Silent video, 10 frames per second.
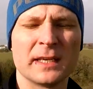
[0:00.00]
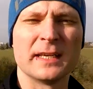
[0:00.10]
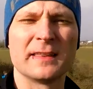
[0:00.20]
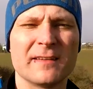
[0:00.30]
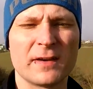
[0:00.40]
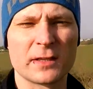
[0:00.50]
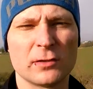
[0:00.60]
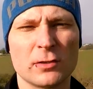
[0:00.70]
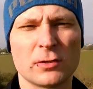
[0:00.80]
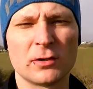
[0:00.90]
in defending
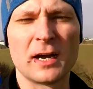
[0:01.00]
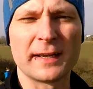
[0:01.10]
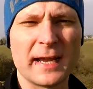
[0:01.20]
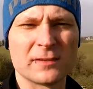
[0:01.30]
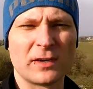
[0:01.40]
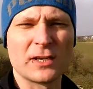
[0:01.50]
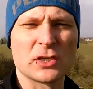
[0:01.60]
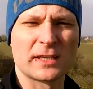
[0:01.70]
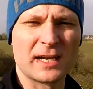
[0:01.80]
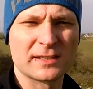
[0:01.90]
London against French
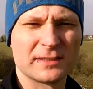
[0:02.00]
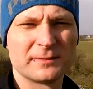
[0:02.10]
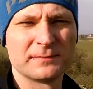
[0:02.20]
attacks.